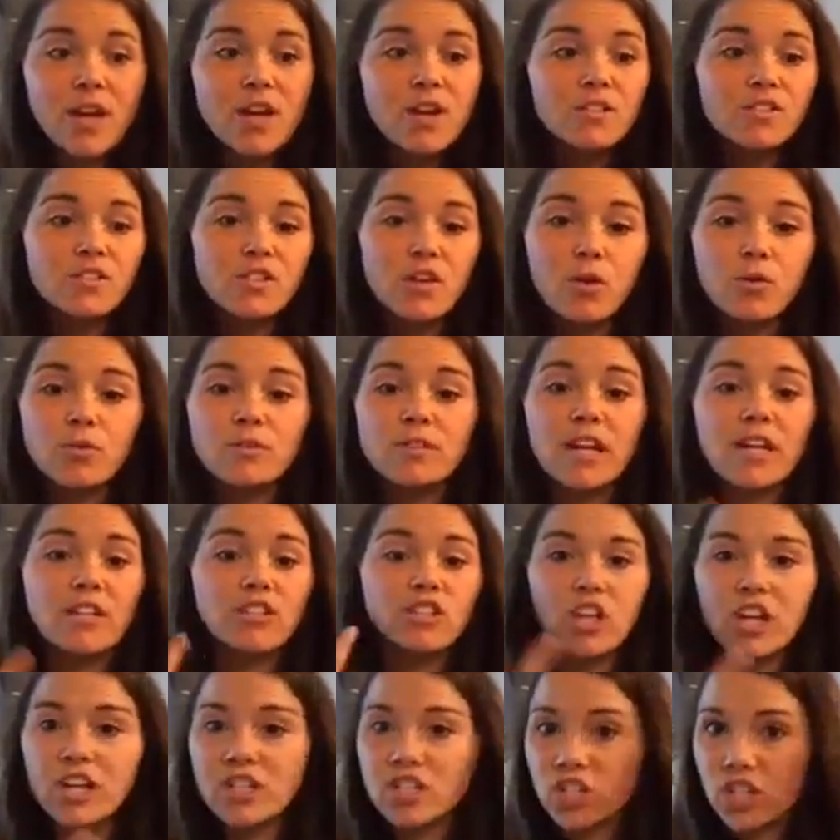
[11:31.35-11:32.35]
So
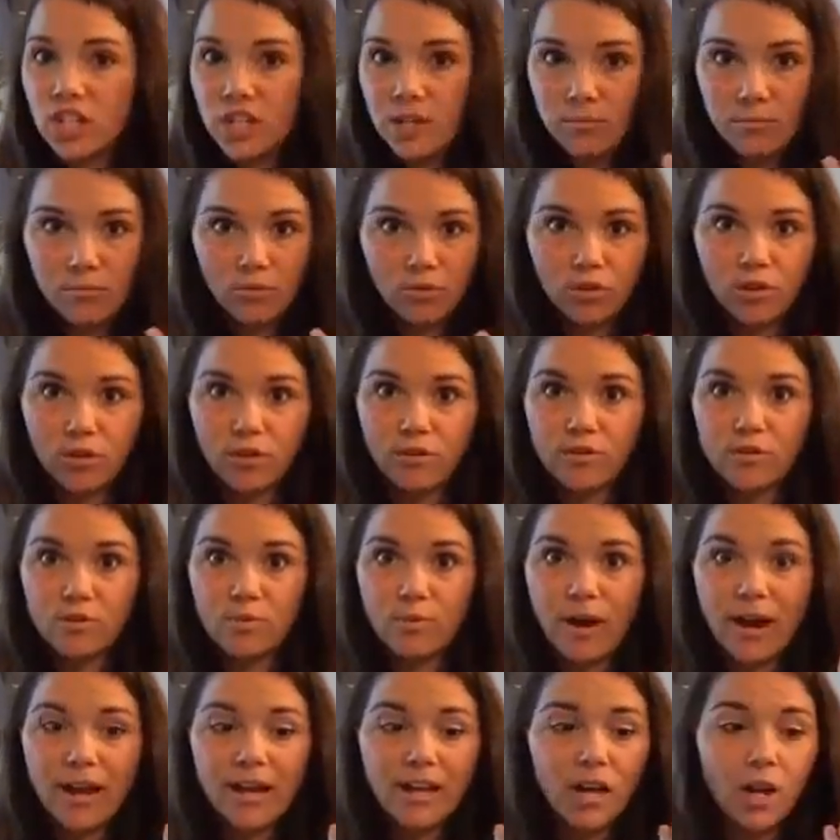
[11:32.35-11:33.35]
digestion improves,
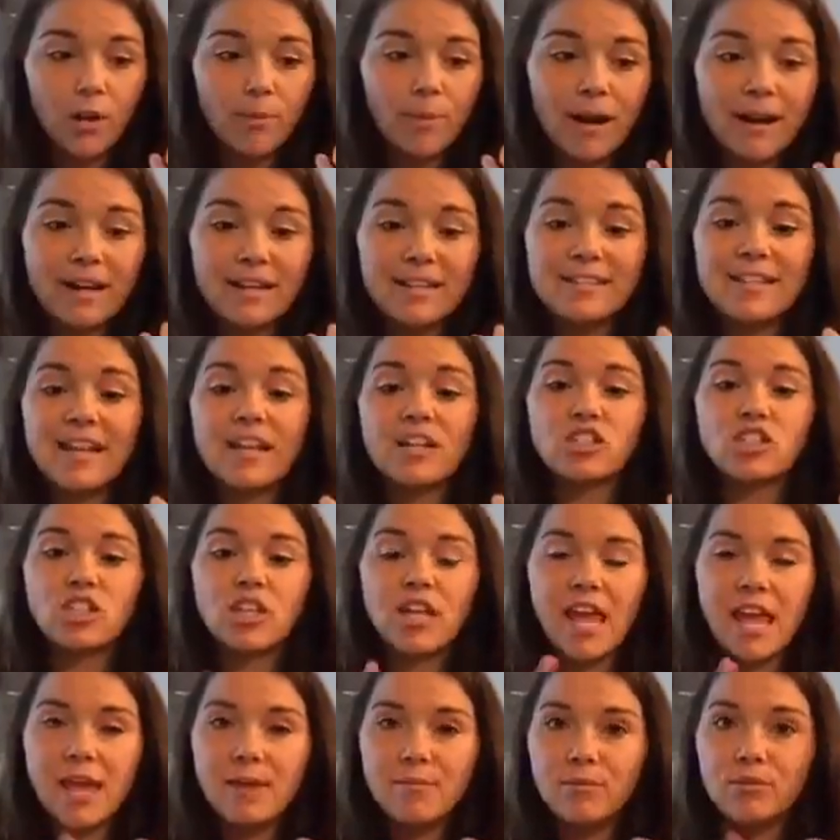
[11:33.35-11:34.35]
right? Our body is
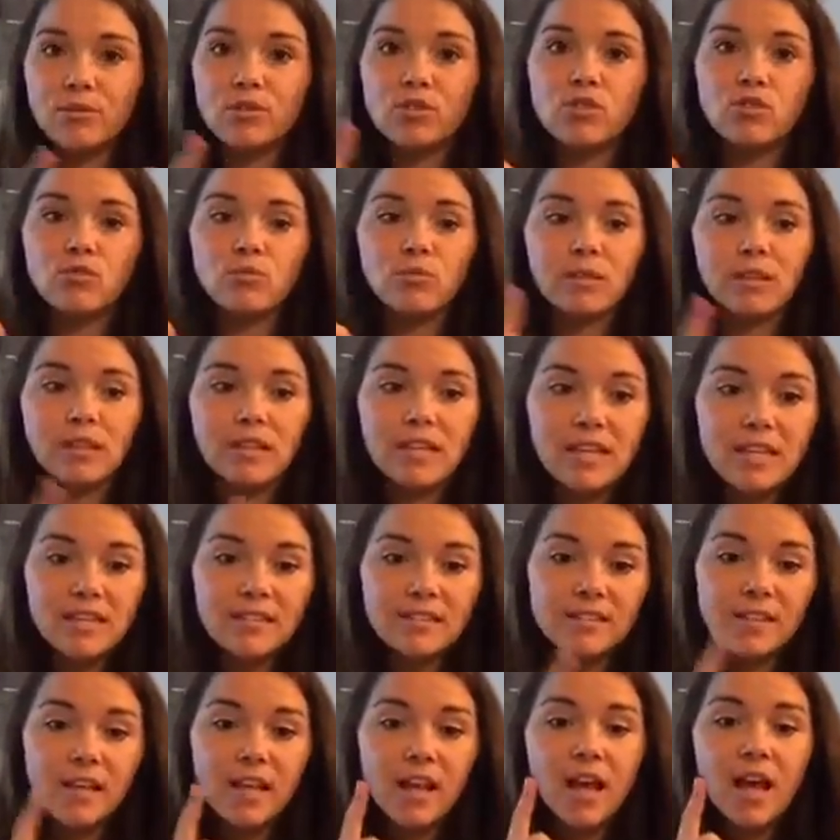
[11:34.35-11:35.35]
actually able to
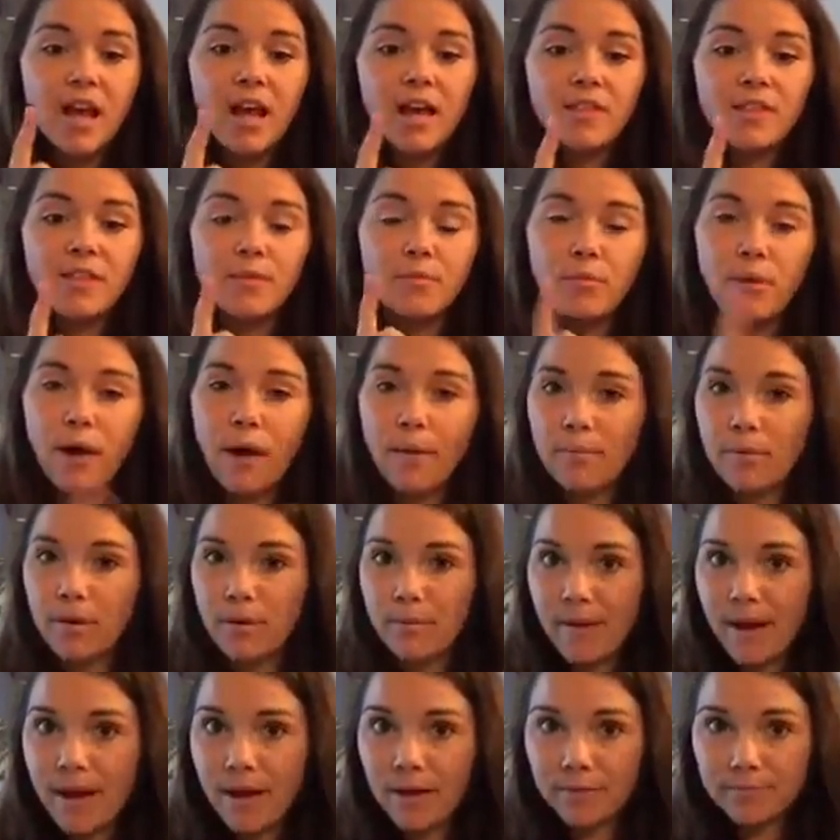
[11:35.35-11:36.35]
release the proper
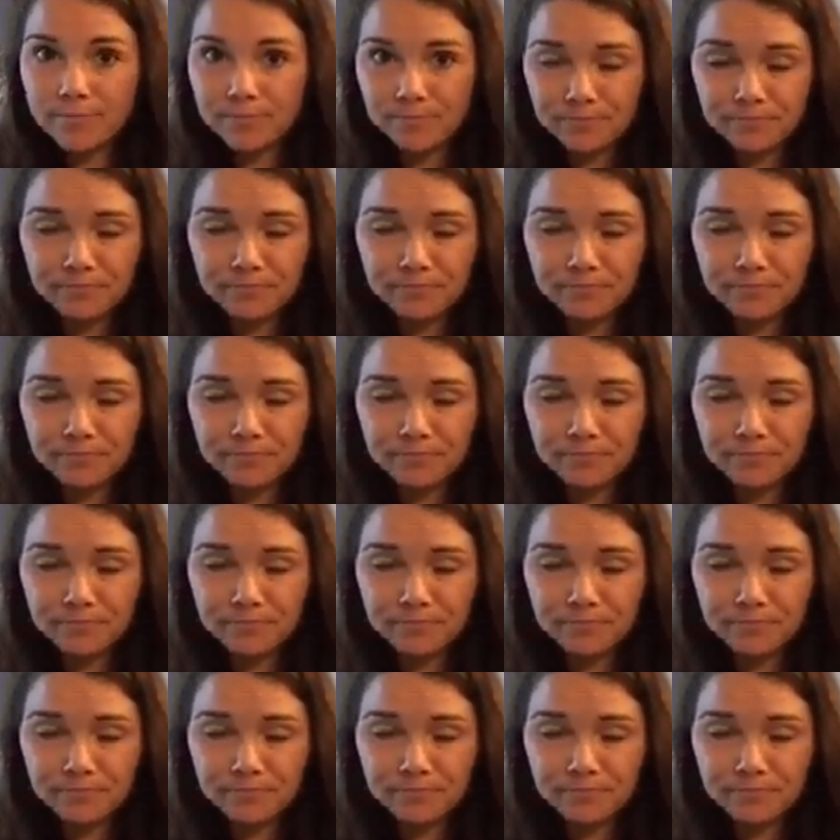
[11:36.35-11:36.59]
amount